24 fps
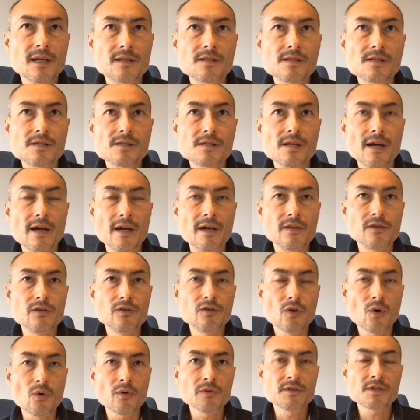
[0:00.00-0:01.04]
It's
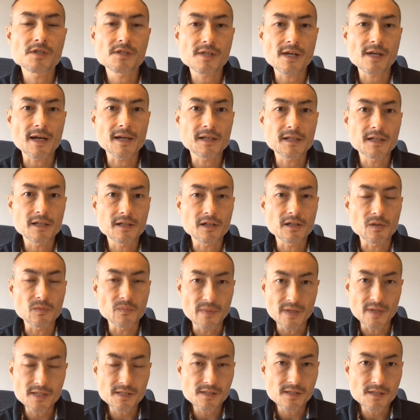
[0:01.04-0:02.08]
non-cyclical
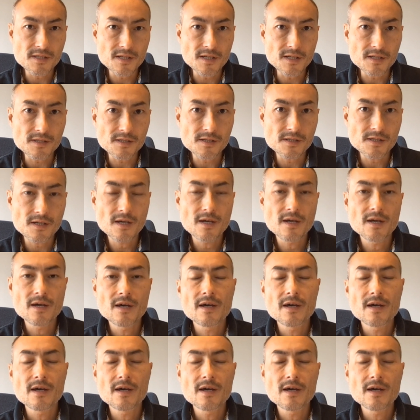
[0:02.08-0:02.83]
businesses,